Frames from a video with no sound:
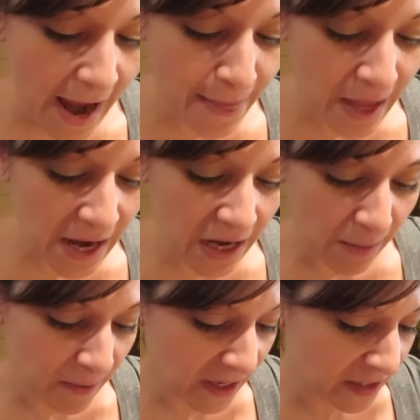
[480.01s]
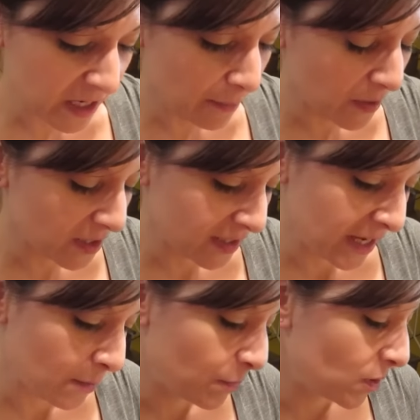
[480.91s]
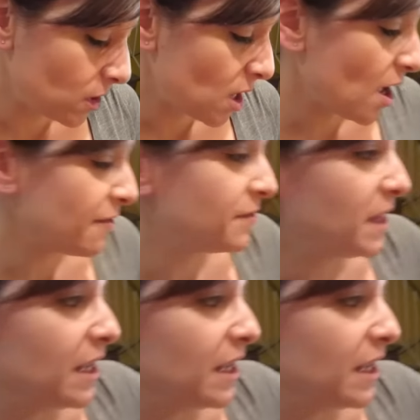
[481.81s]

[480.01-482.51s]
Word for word: And then I picked up a sample of